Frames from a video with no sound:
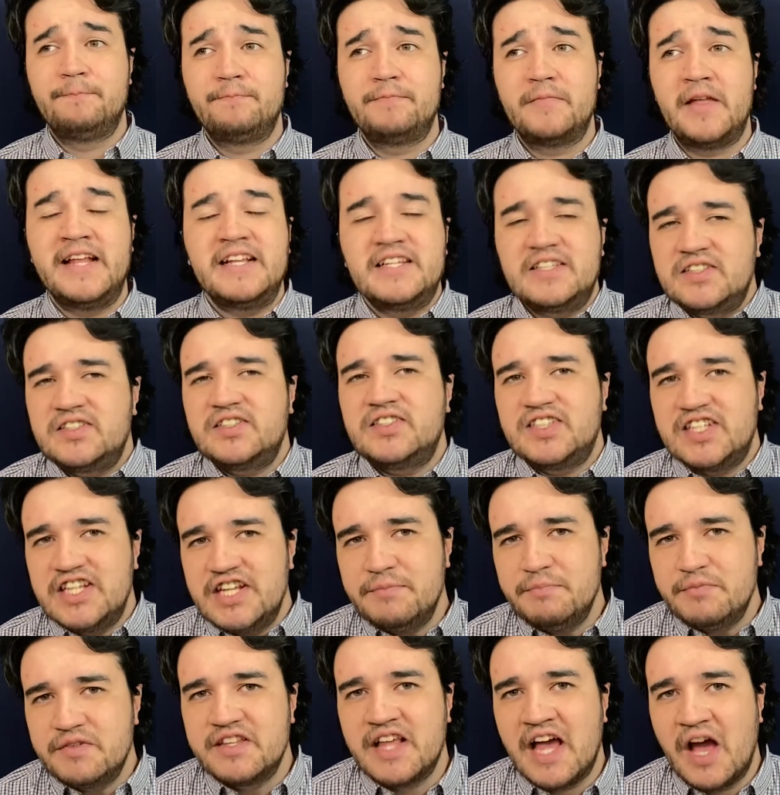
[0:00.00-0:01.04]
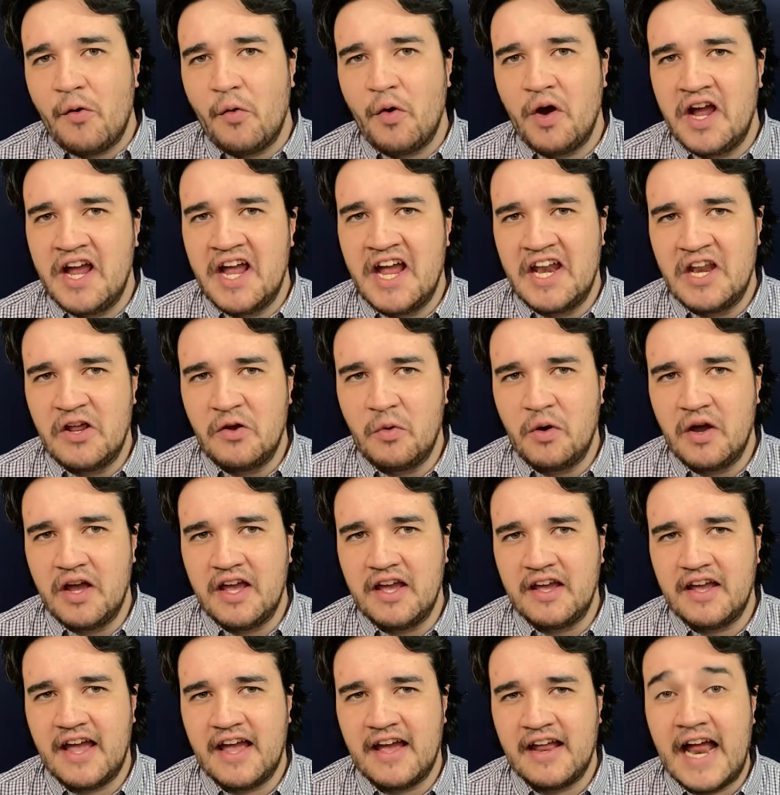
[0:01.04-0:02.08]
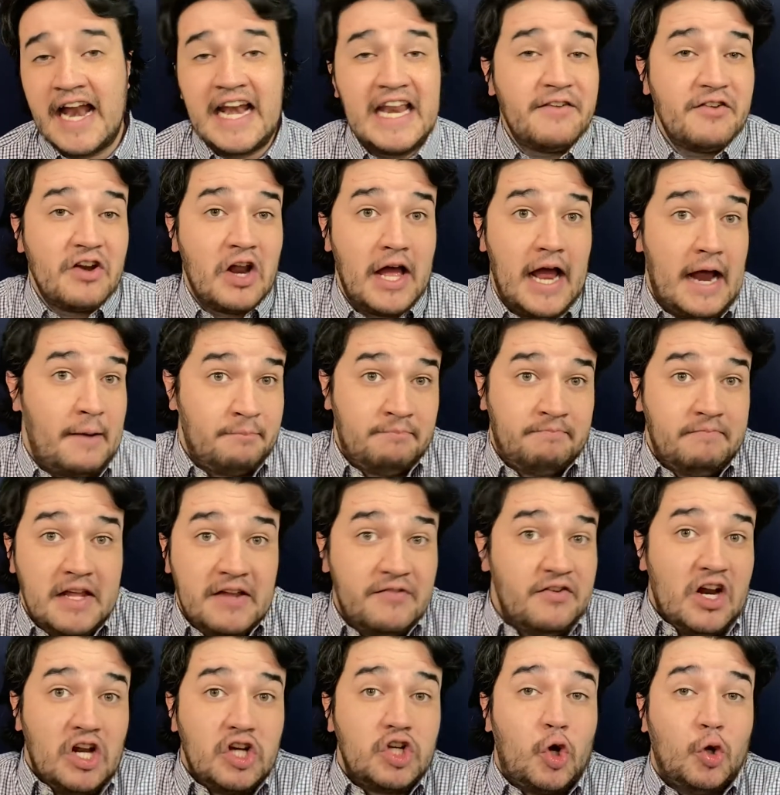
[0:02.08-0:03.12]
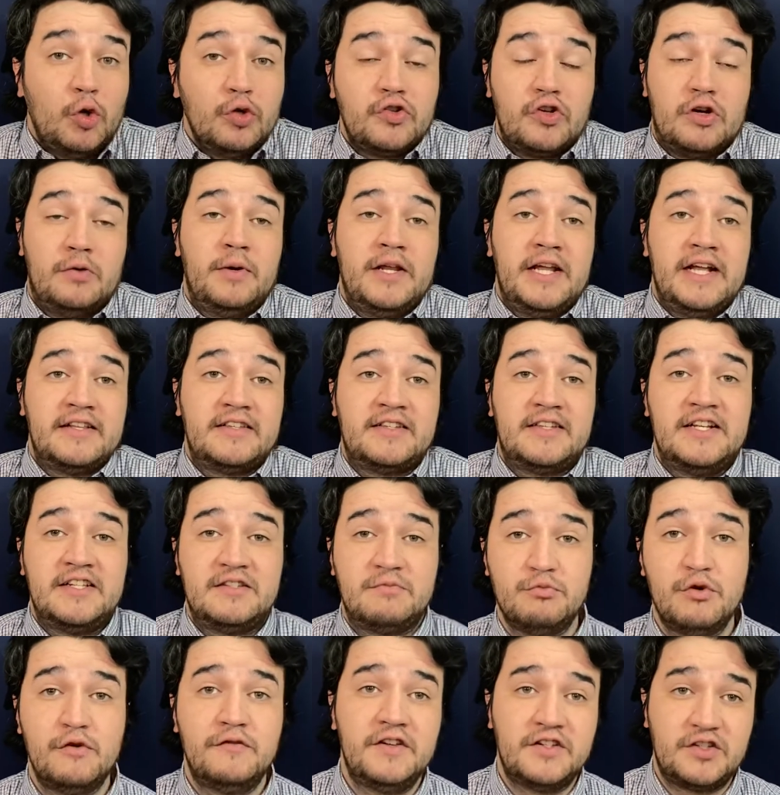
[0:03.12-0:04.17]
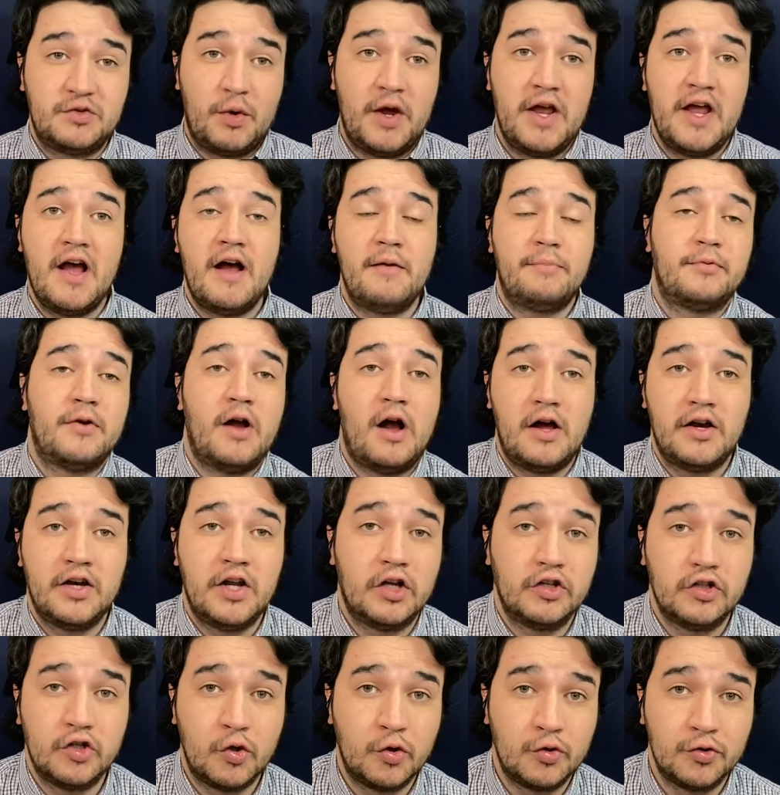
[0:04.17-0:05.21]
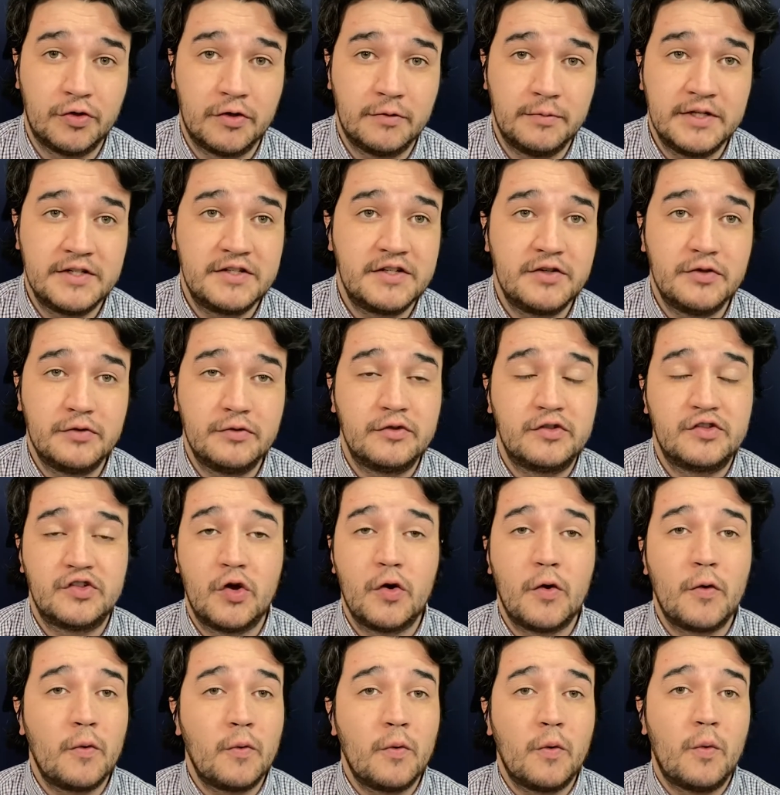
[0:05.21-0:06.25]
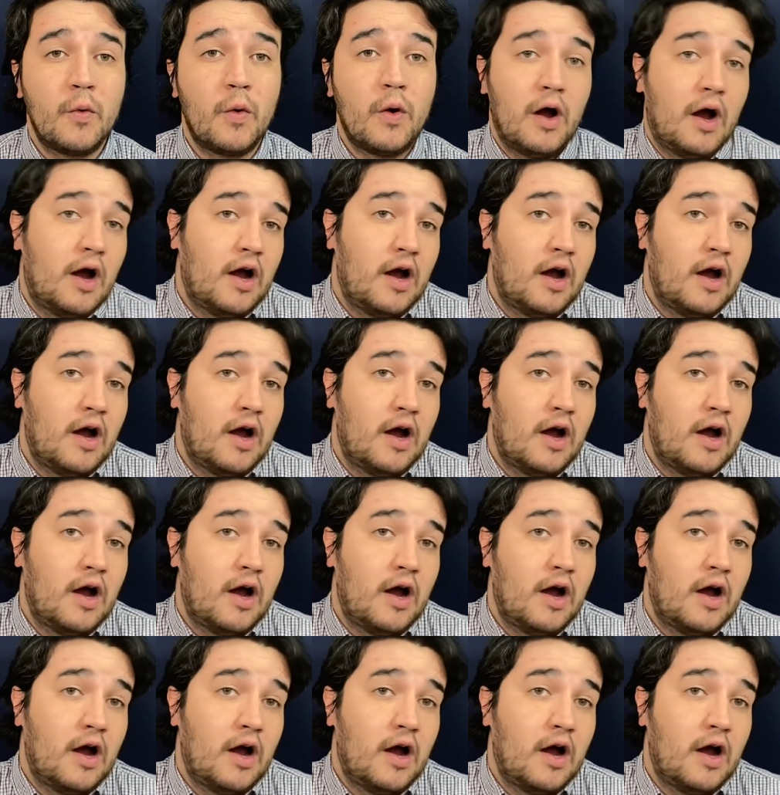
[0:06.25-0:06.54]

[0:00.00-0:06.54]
It seems that way anyway. And even on Gold Derby, it's moved its way up on Gold Derby too. So,